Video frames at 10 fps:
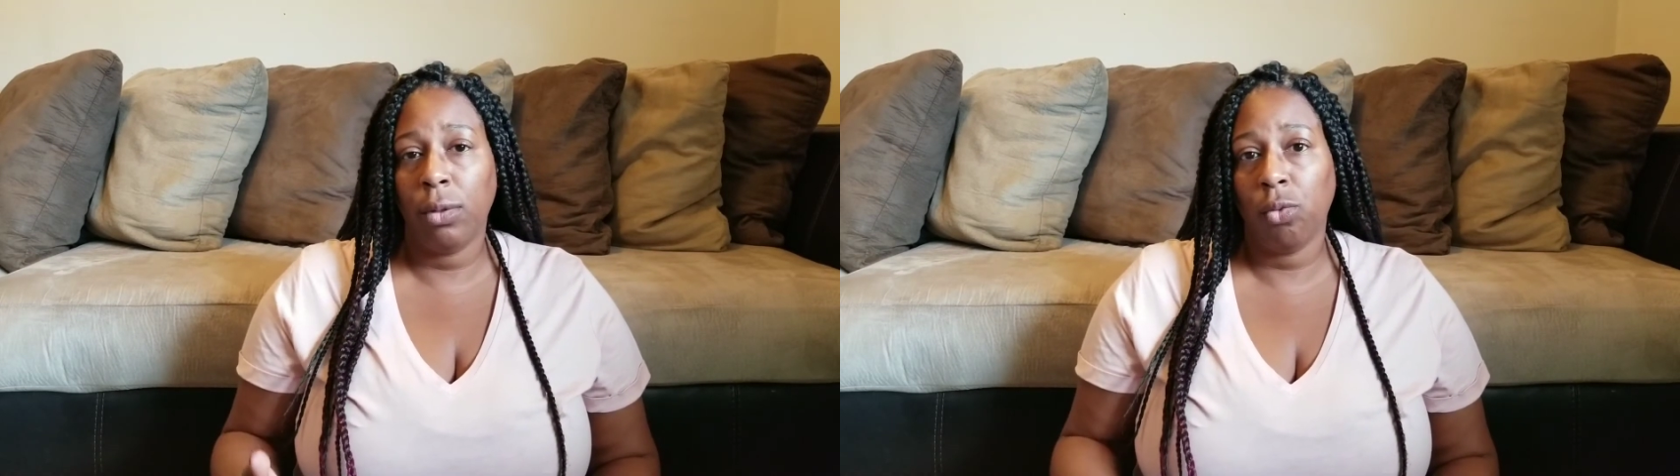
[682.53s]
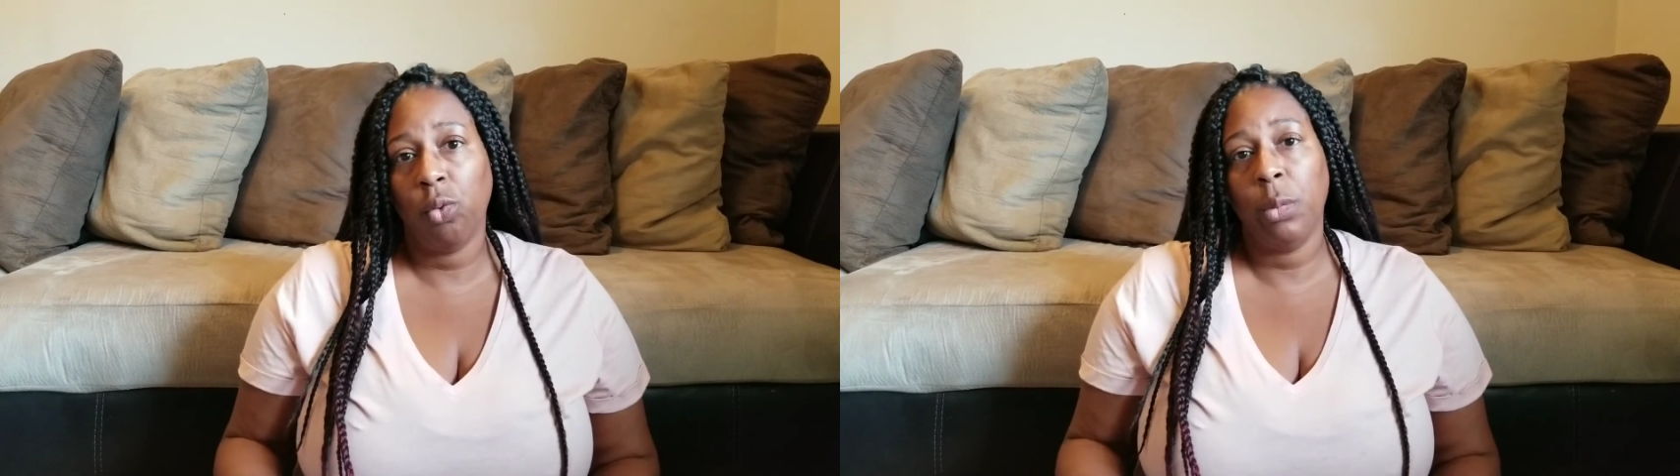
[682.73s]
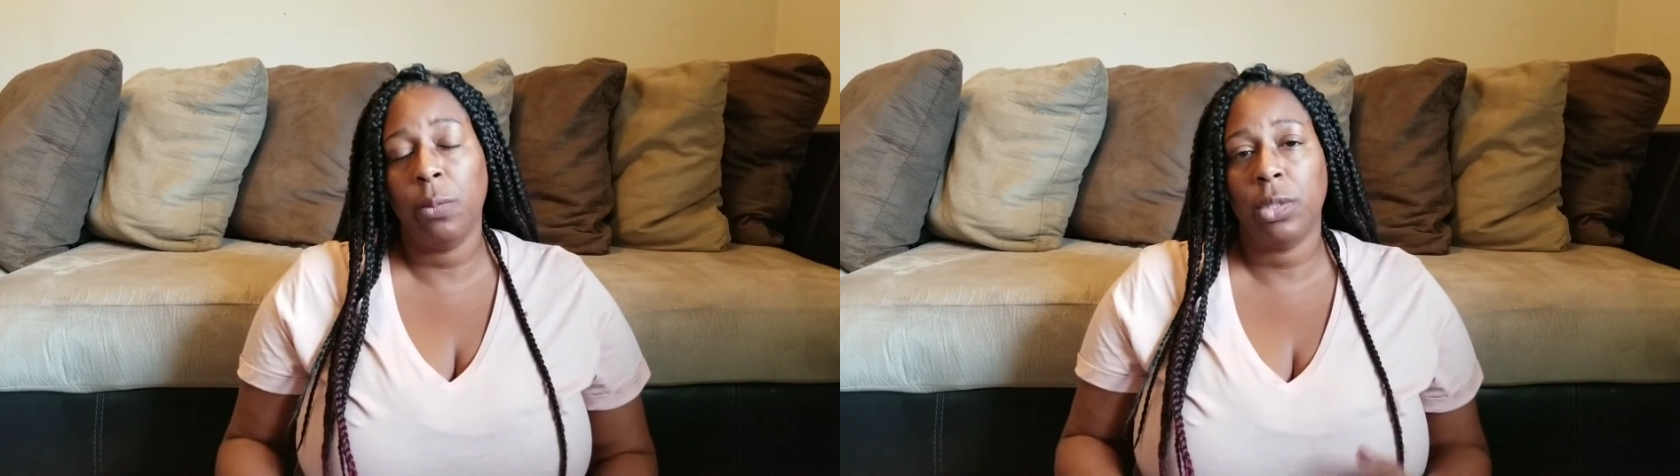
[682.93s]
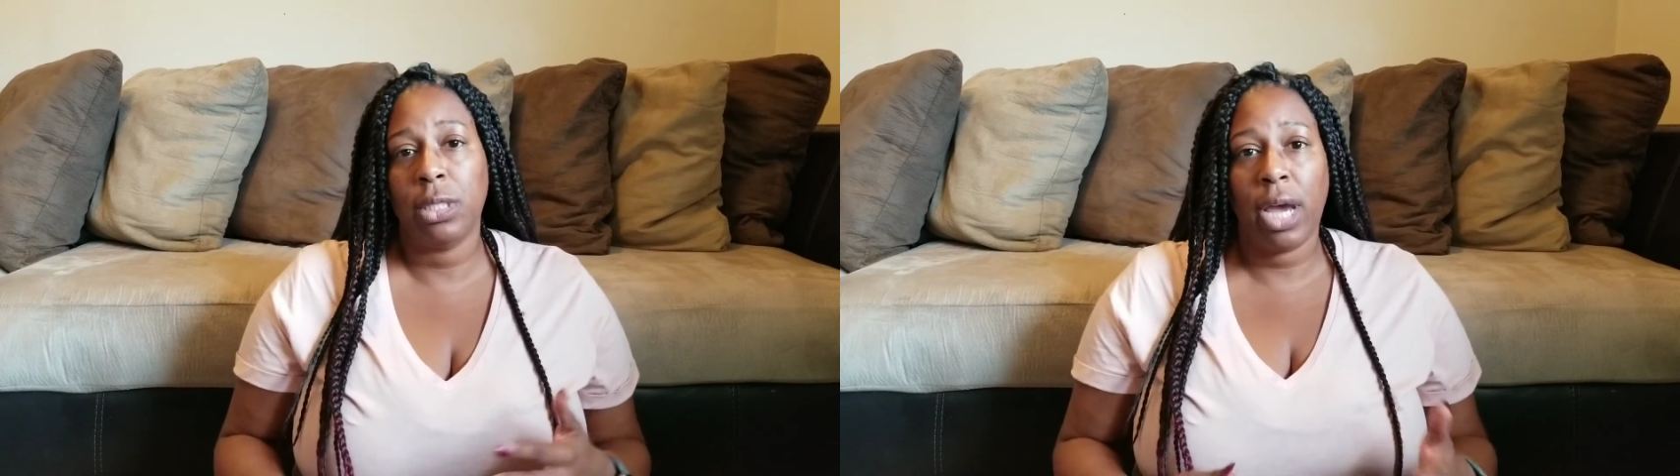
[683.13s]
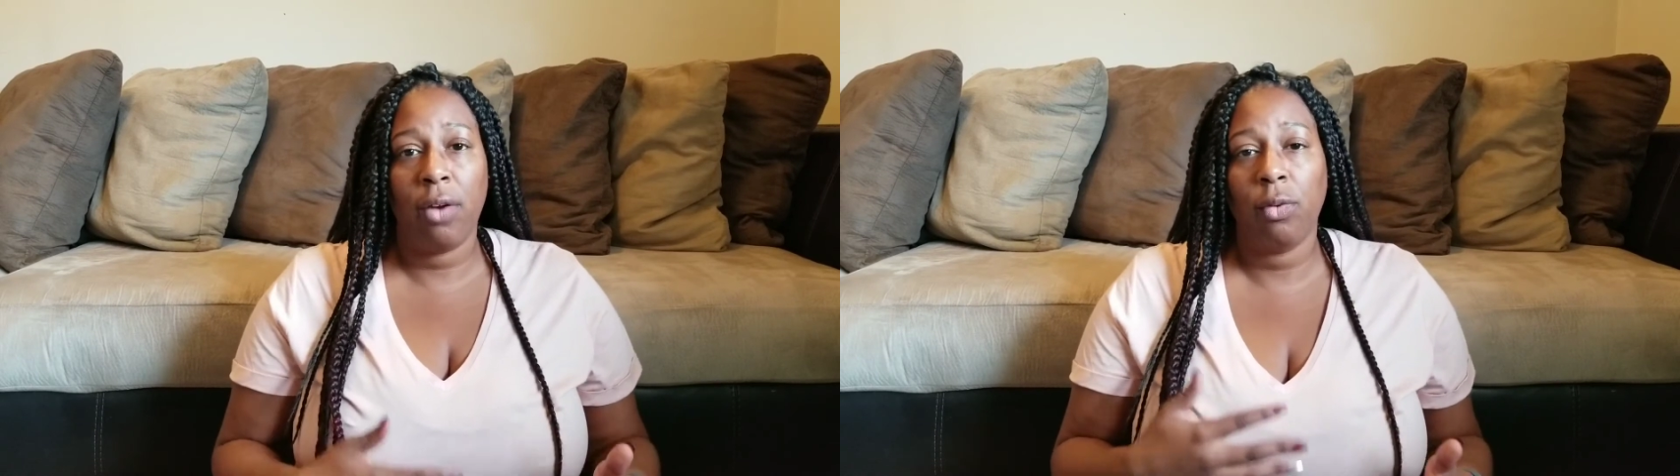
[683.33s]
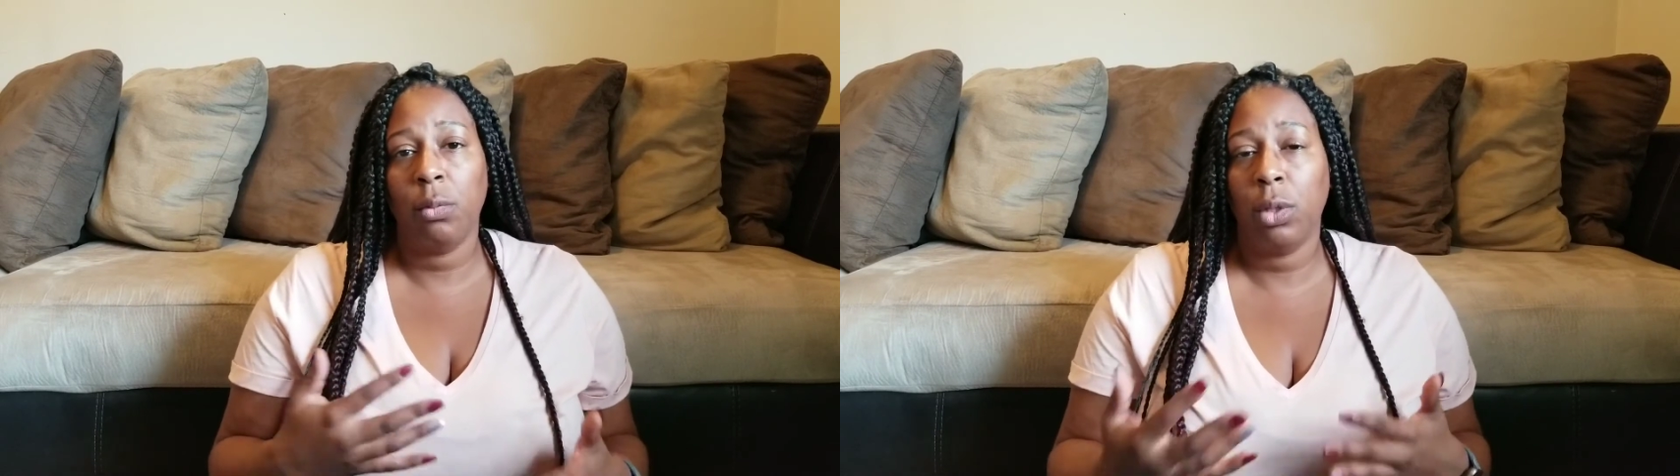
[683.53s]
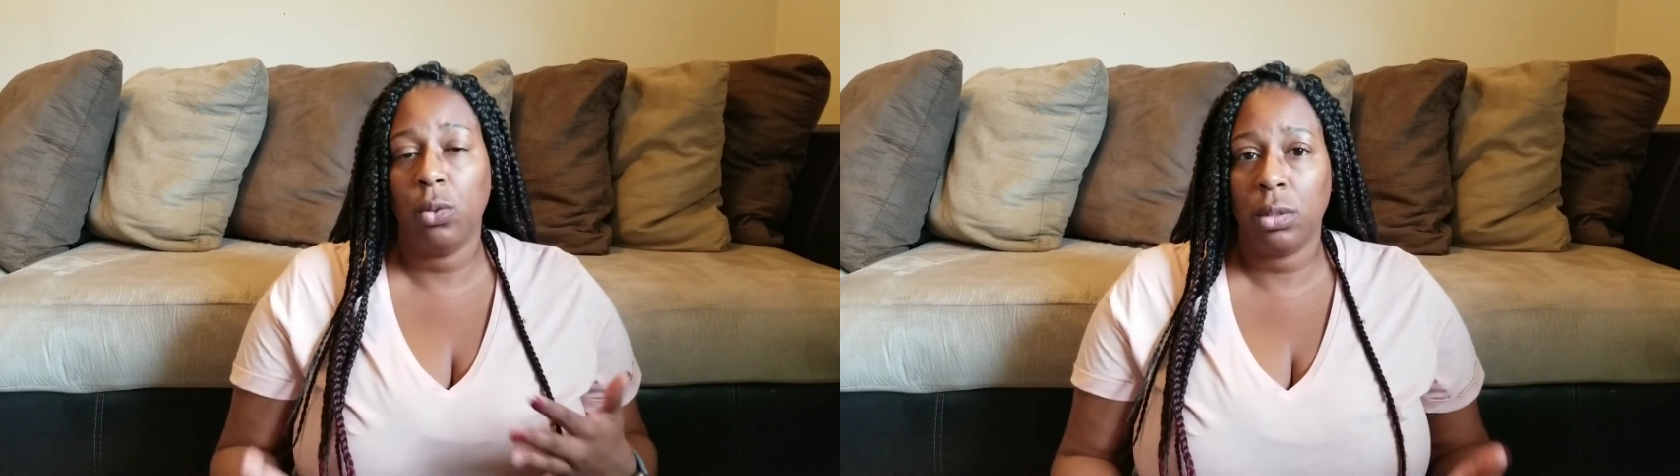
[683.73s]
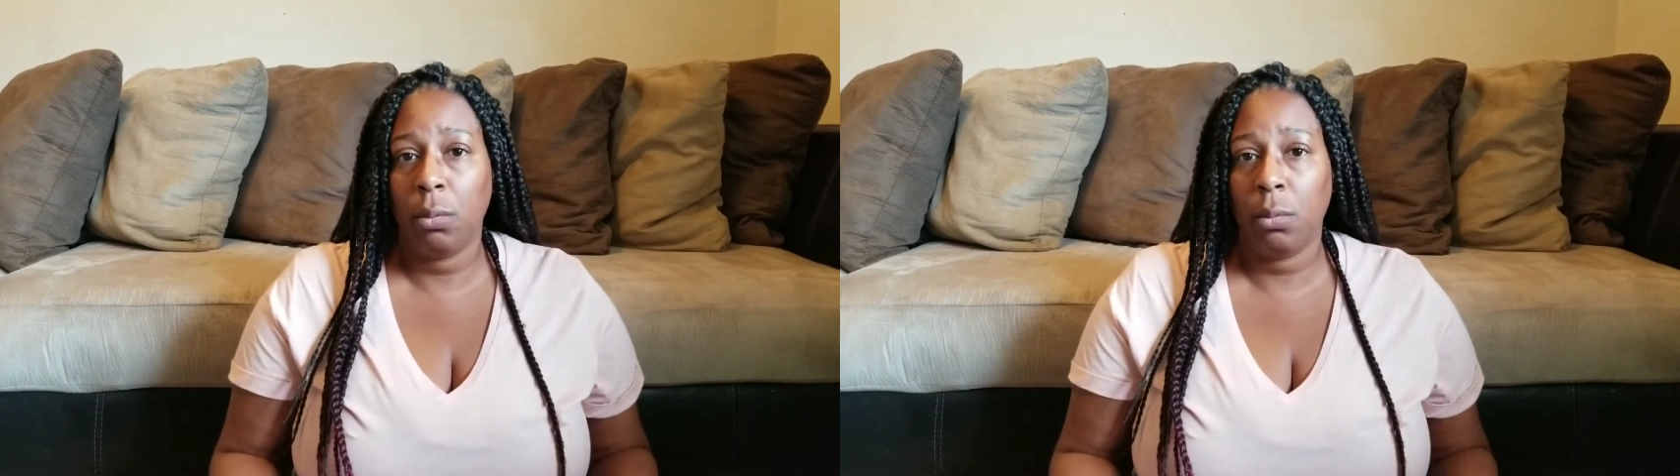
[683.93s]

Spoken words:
group members died from those